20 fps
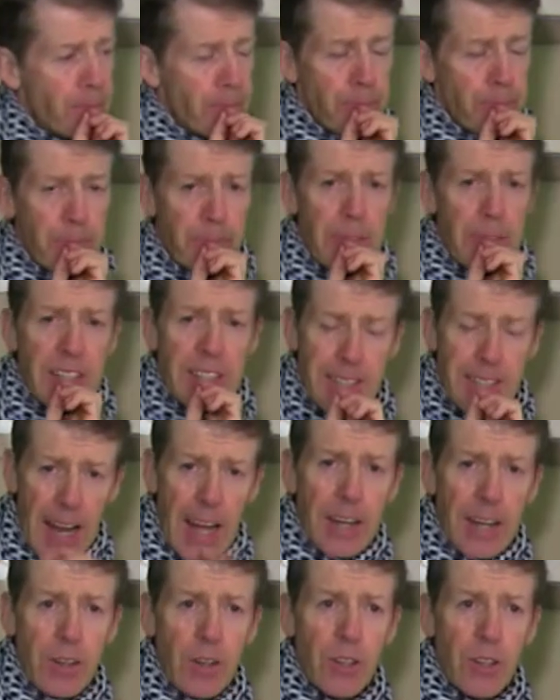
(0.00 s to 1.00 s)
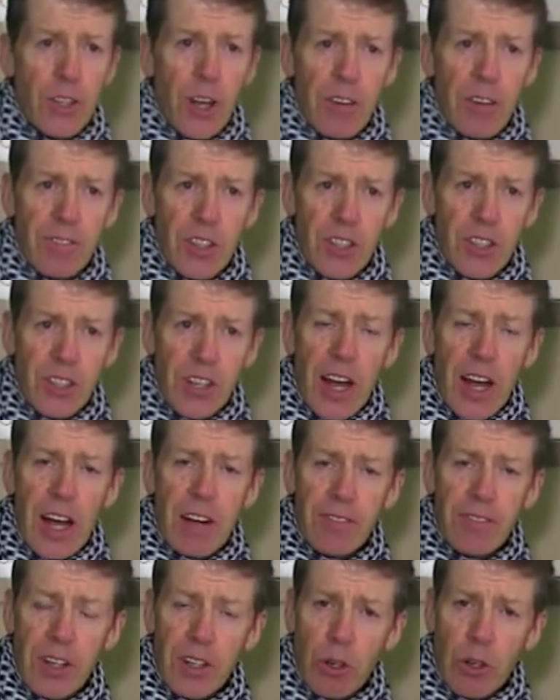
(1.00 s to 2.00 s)
standards of the staff
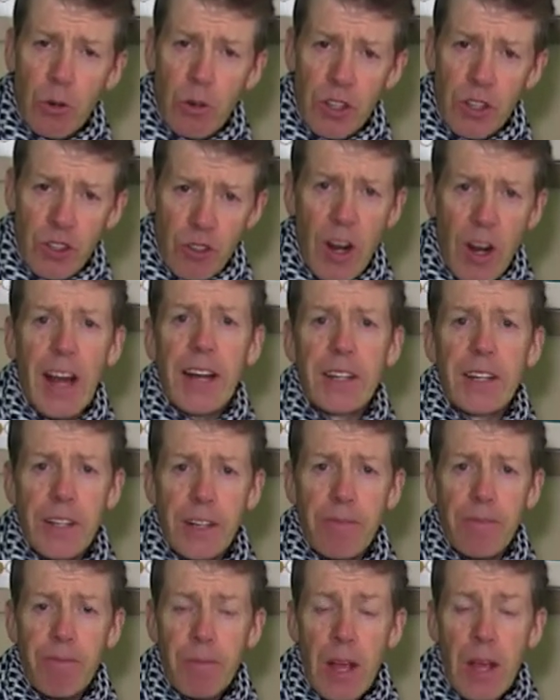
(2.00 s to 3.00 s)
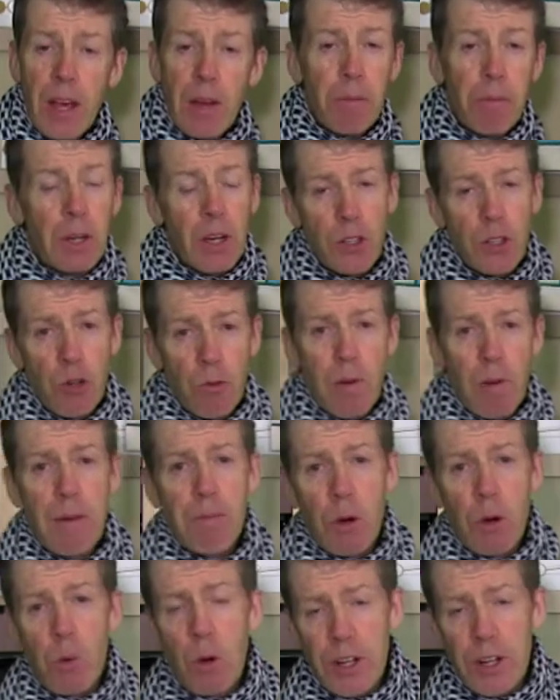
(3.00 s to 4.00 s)
that you're attracting. Because remember,
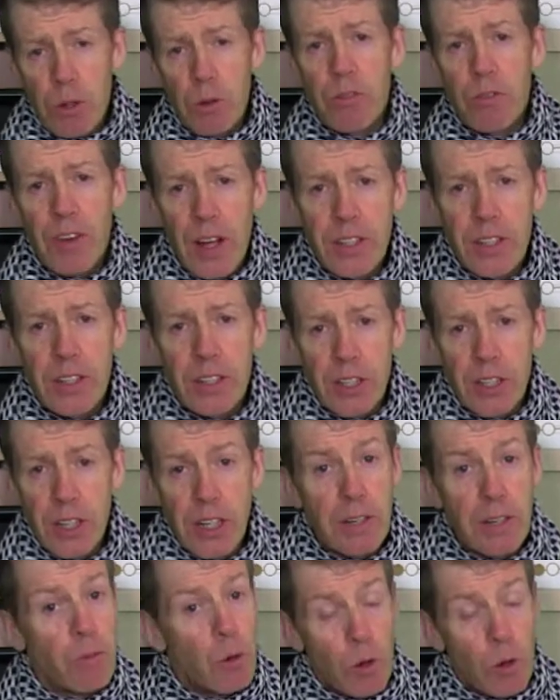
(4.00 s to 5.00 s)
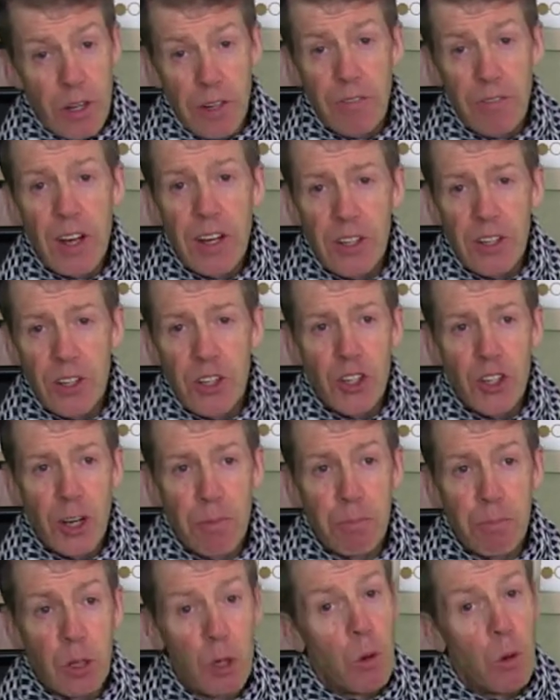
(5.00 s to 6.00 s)
when you invent a team or you invent a ship,
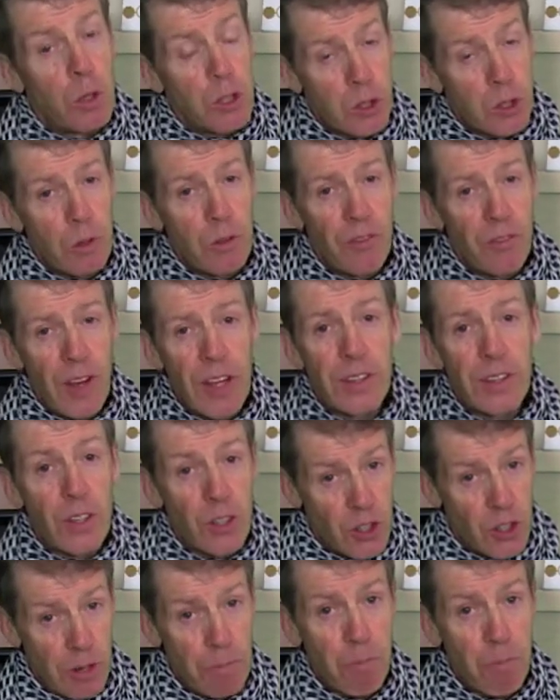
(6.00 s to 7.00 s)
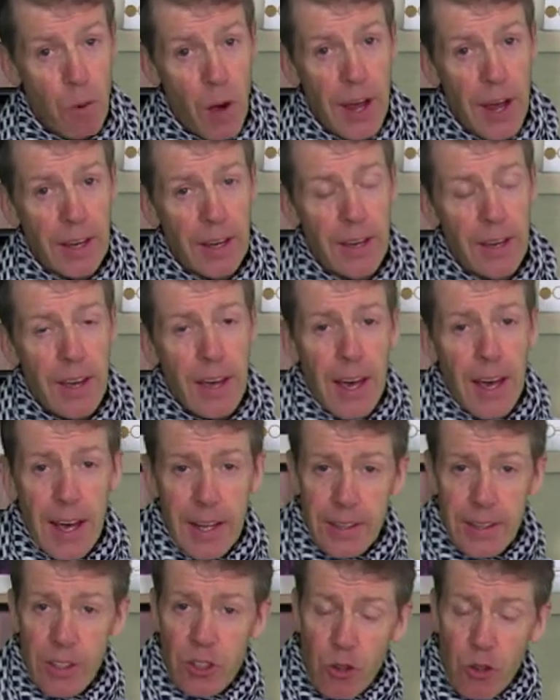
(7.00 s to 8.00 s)
you also invent the shipwreck. And
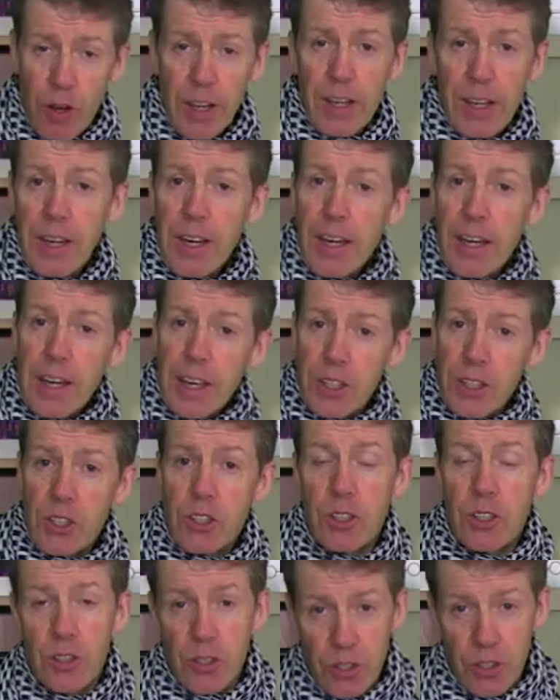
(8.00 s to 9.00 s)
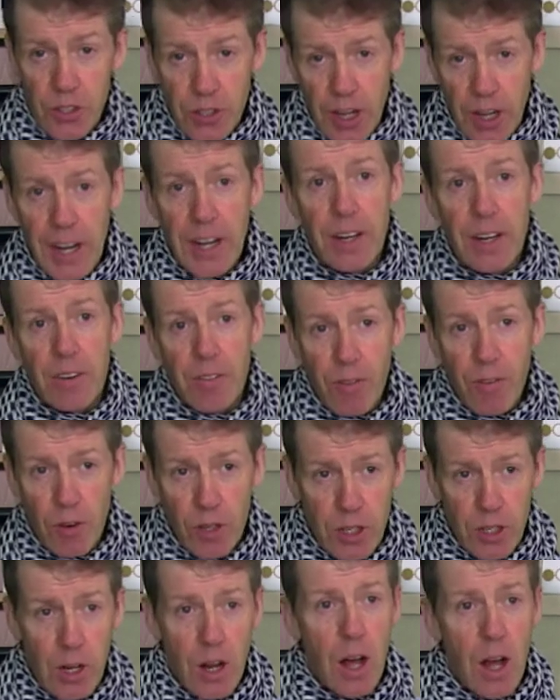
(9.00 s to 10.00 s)
the trick is sustain it for as
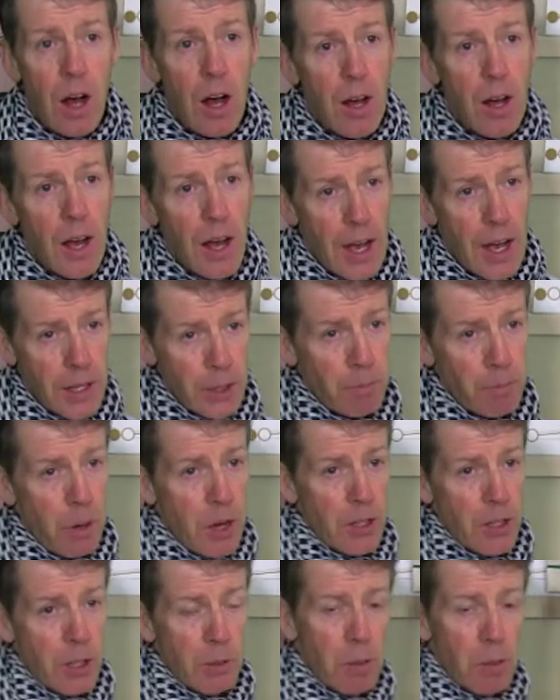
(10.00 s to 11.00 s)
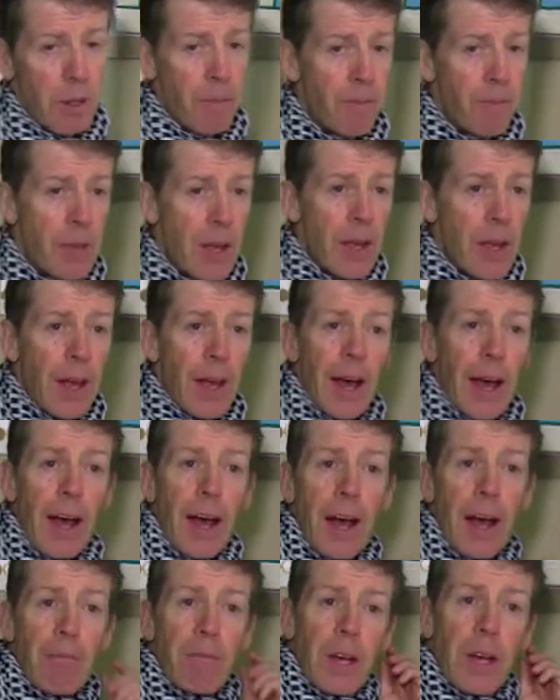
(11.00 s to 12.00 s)
long as possible.
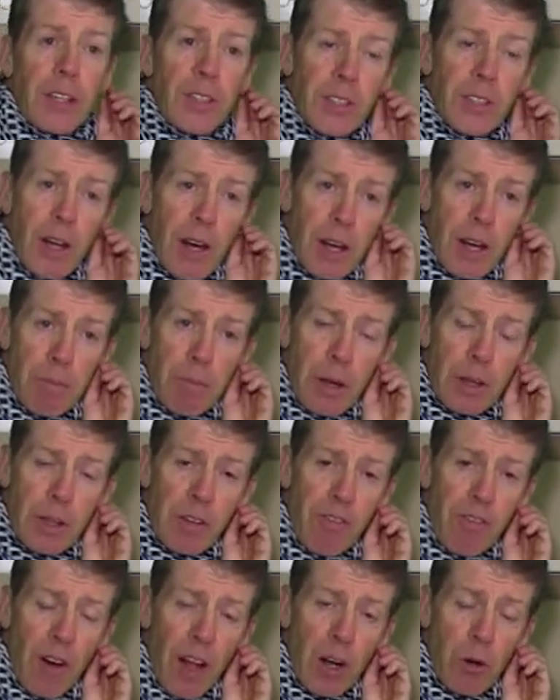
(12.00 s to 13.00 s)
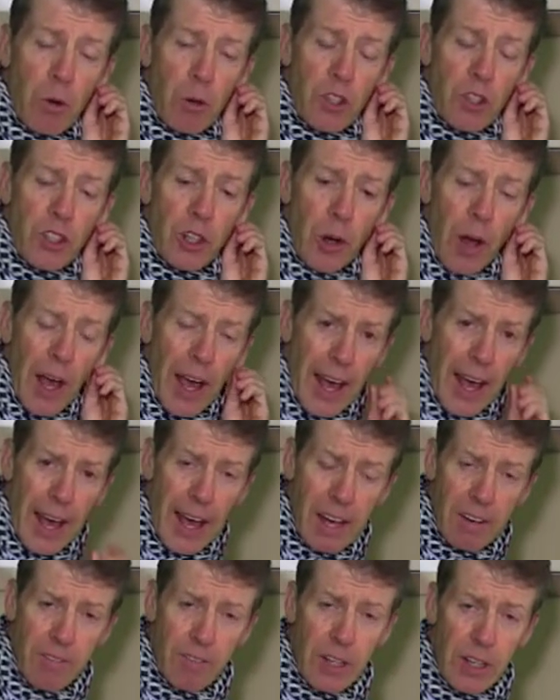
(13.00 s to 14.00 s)
It's not about the followers you
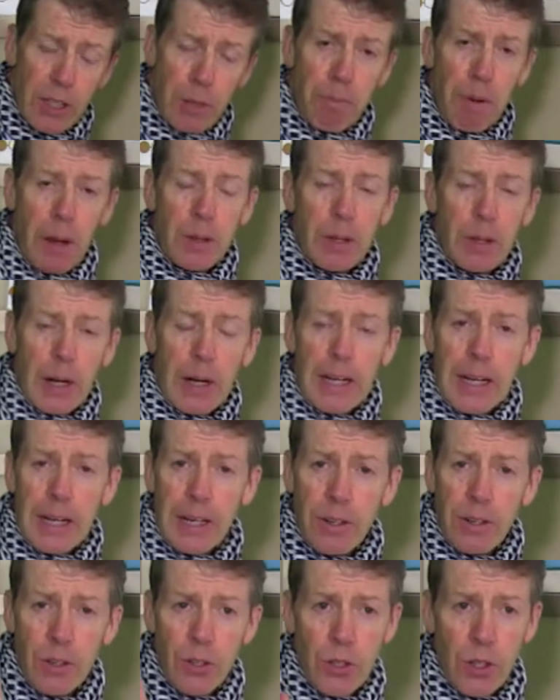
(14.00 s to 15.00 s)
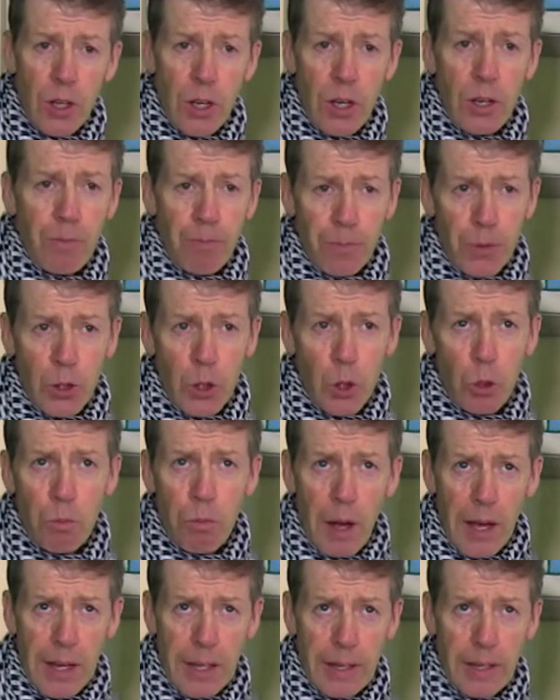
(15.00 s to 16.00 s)
have, it's about the leaders you
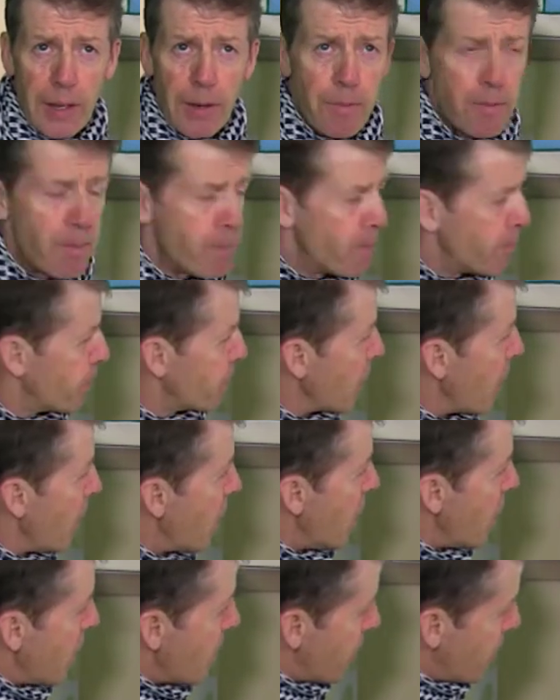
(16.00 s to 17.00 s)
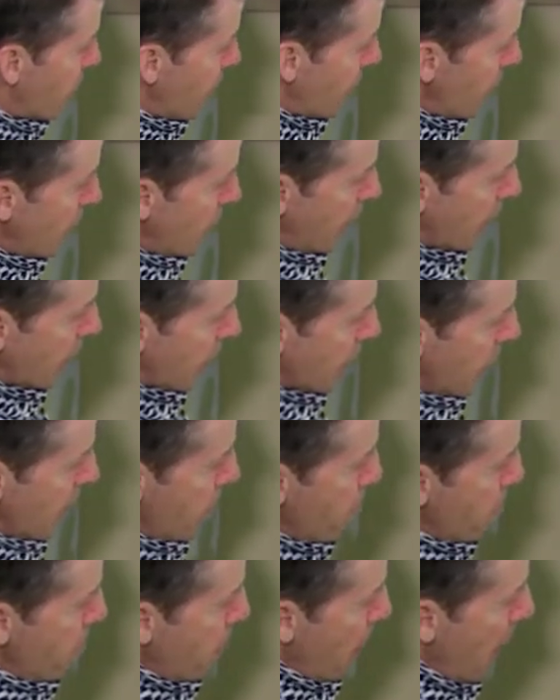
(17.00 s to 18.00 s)
make. Thirdly,
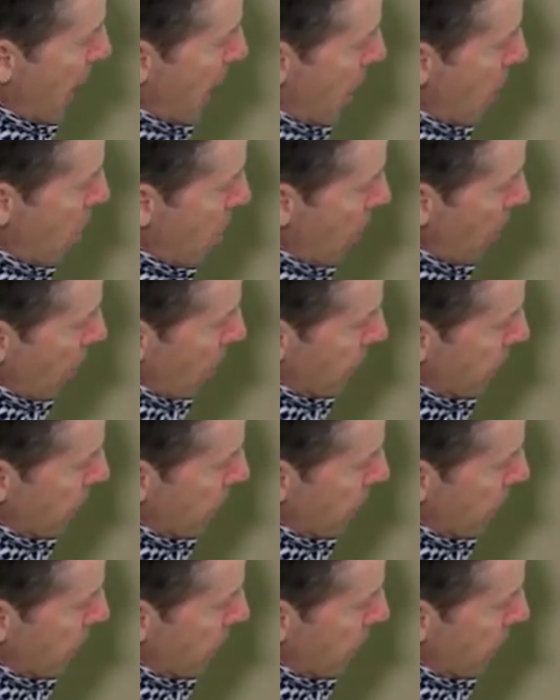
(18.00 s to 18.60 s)
power.